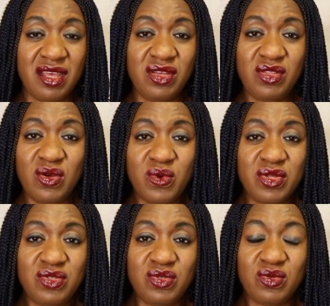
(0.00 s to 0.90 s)
You don't
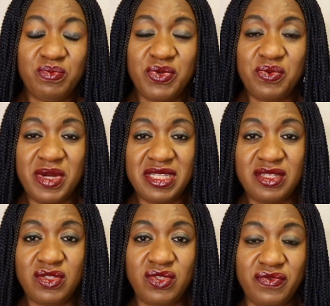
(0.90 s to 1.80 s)
want to be
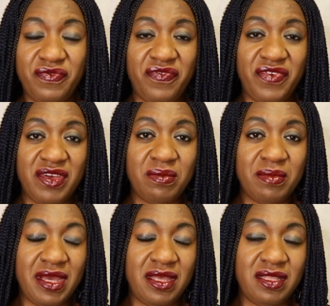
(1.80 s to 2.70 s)
ready to film
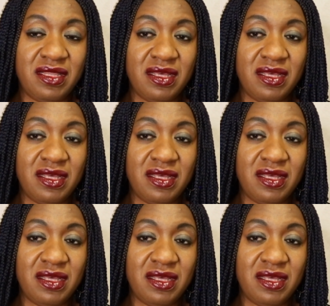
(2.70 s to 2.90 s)
and